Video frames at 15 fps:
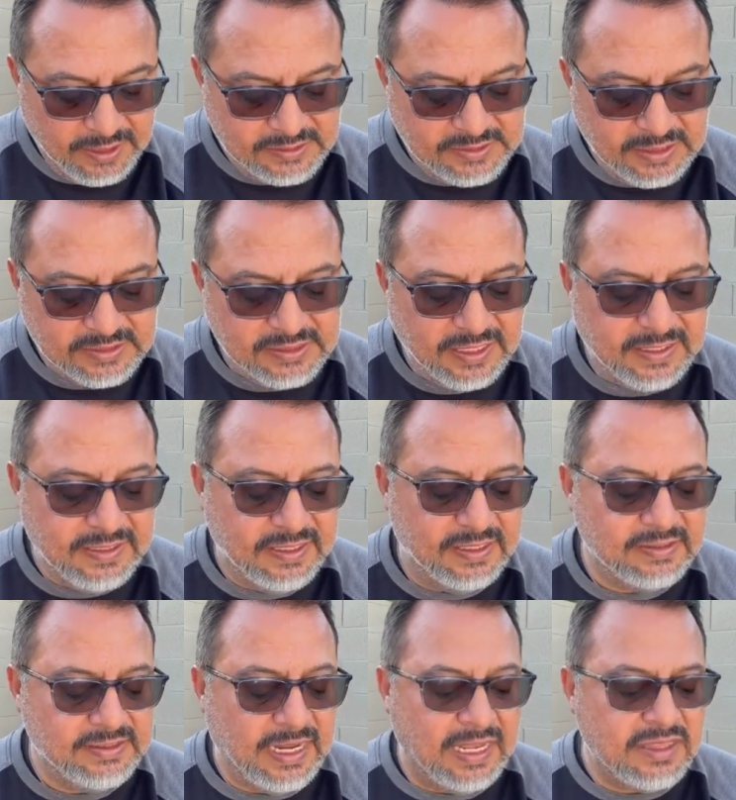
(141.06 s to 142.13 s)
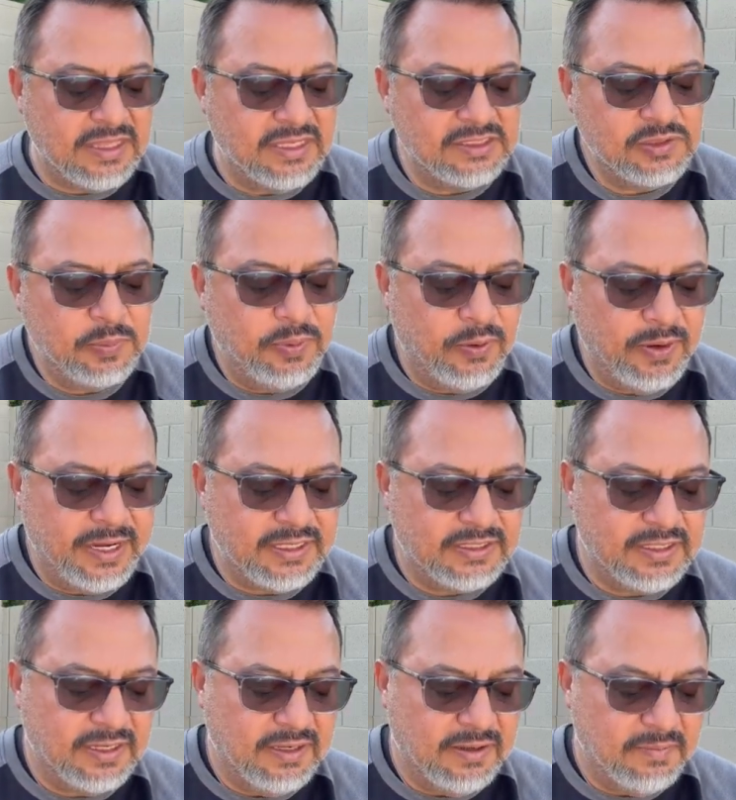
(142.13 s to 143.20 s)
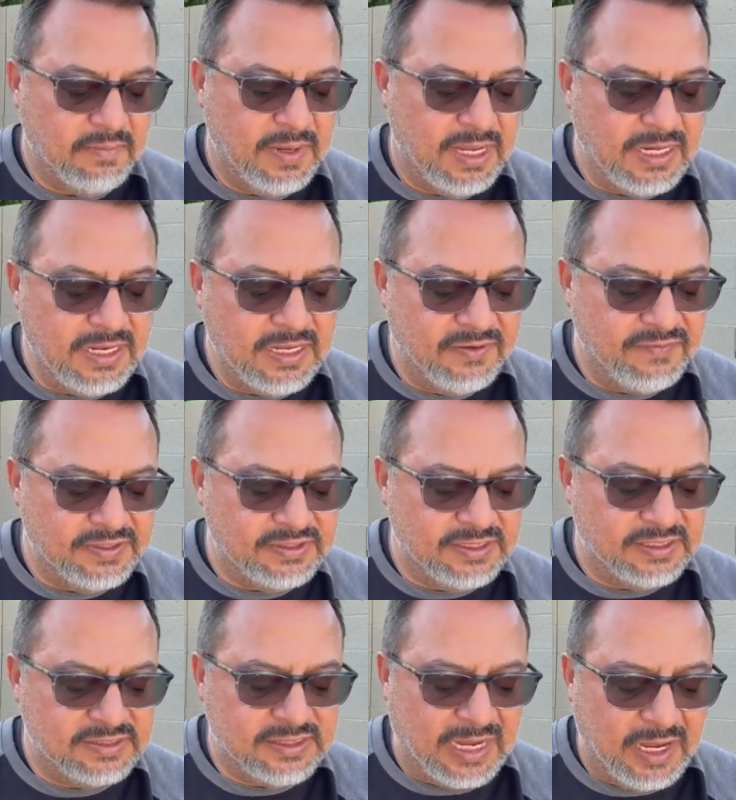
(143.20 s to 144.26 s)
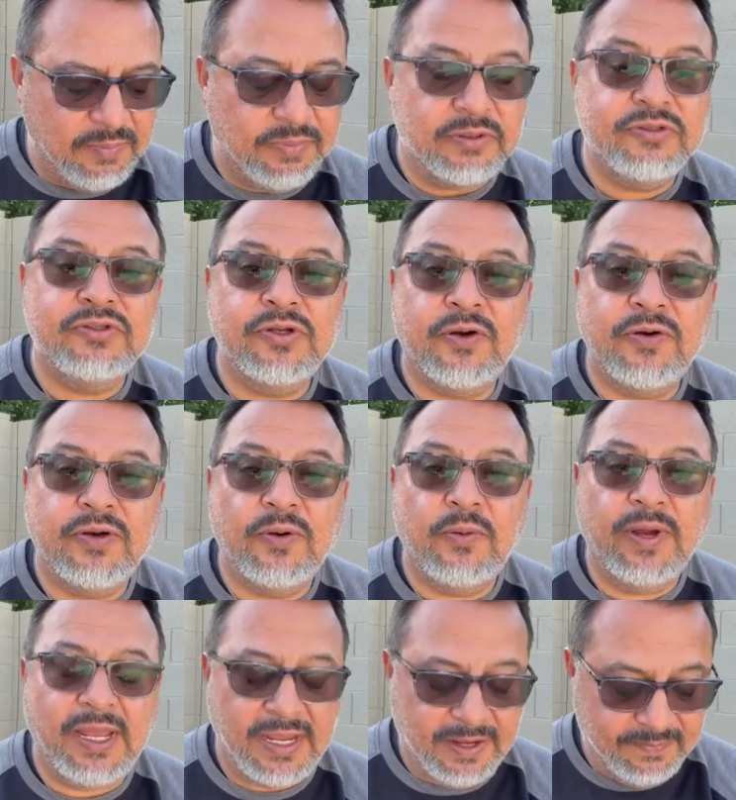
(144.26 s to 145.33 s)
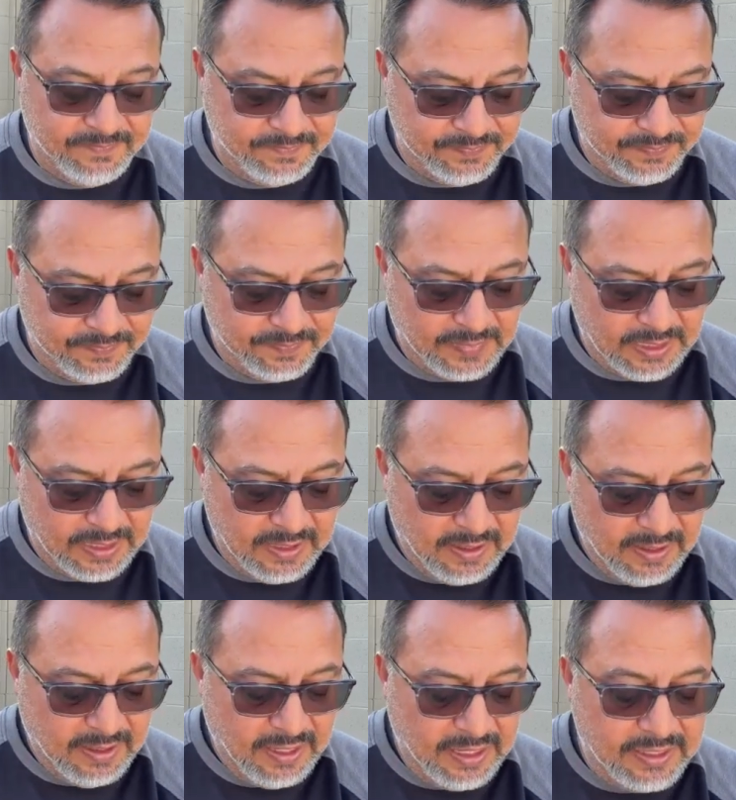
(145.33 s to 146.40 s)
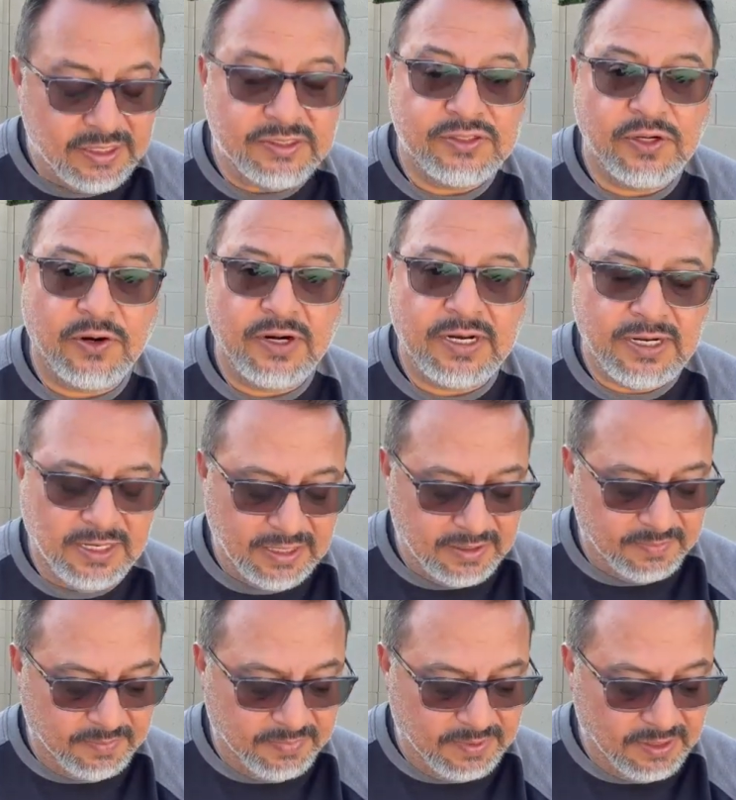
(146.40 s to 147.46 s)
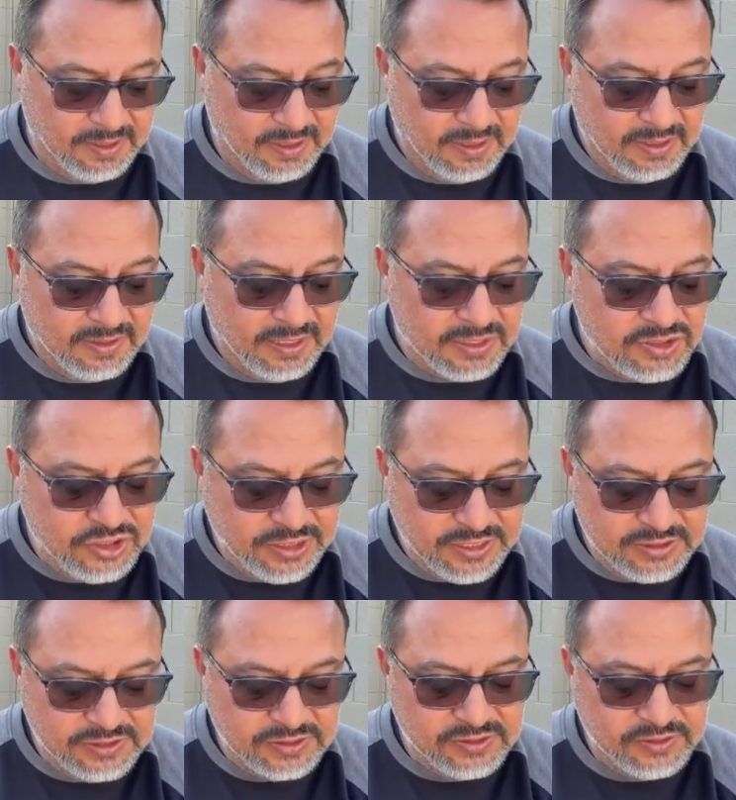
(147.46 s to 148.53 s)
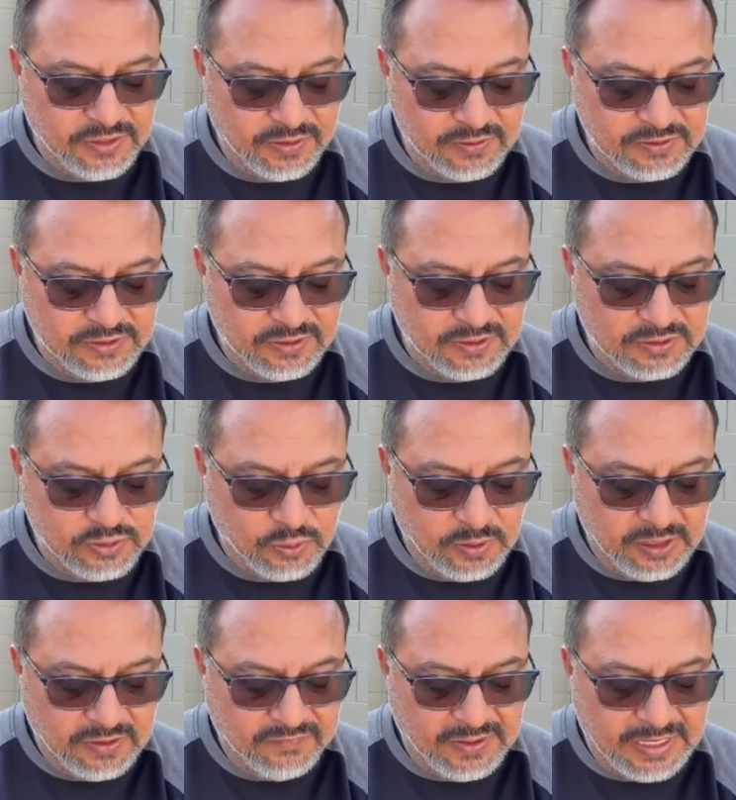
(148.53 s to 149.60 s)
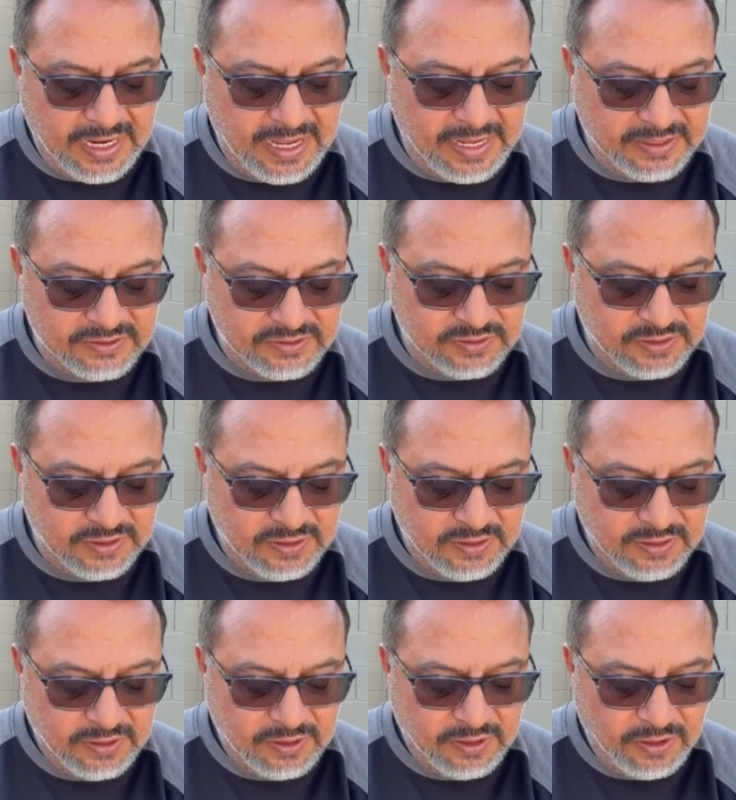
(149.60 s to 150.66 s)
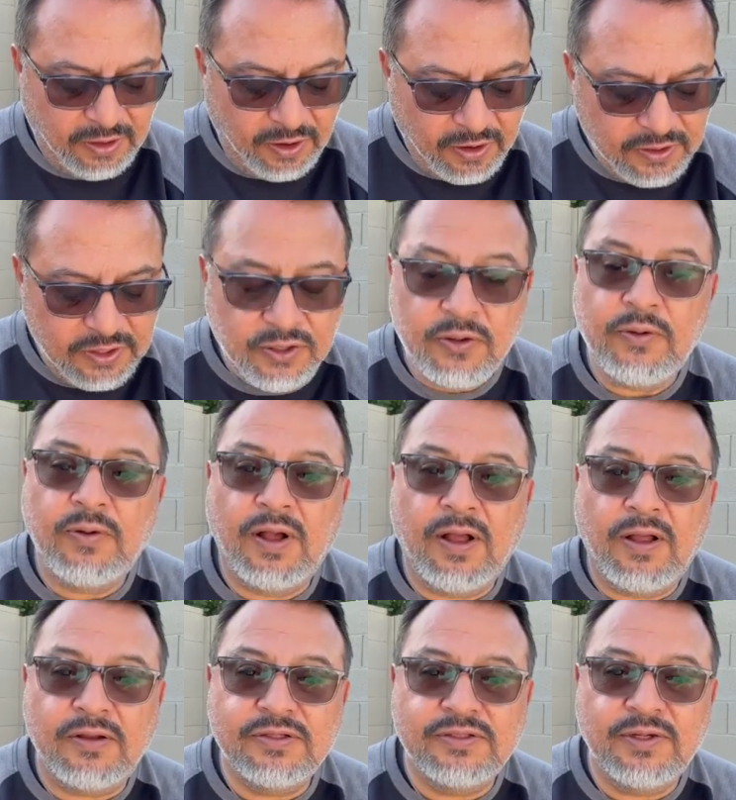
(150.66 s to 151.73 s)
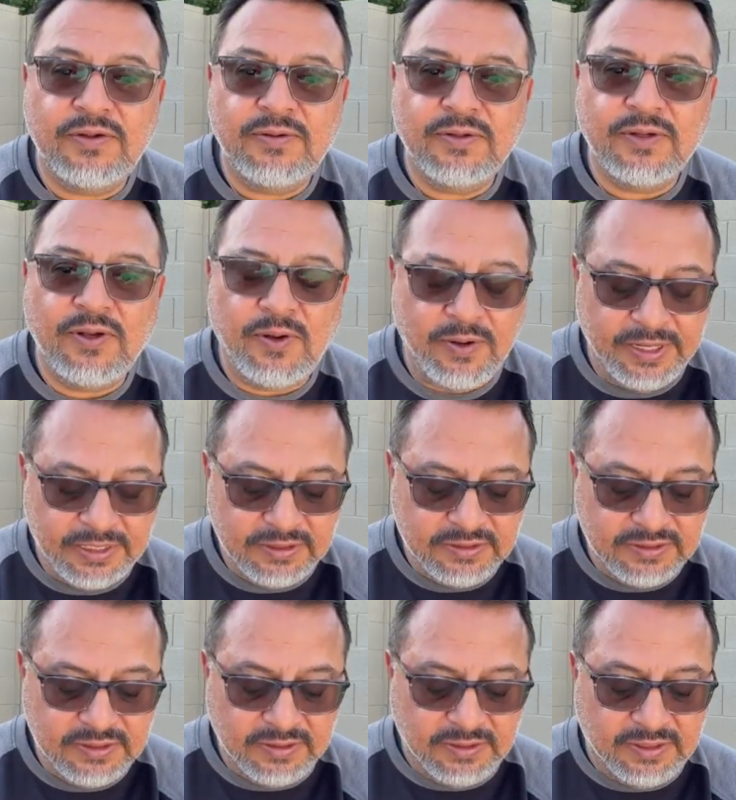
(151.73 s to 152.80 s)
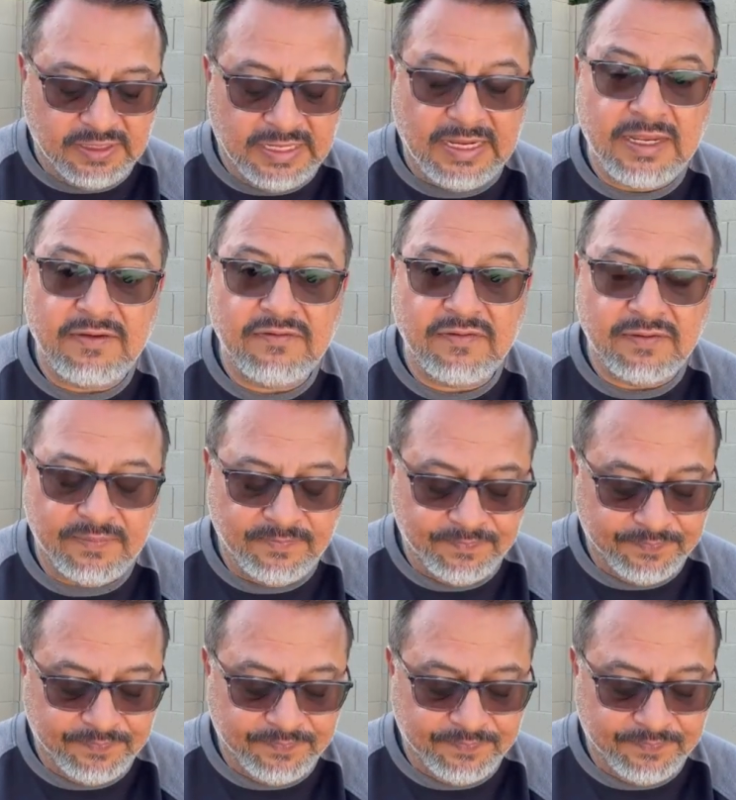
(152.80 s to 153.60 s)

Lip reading: It says like this: at this point, many of his disciples turned away and deserted him. Then Jesus turned to the 12 and asked, "Are you also going to leave?"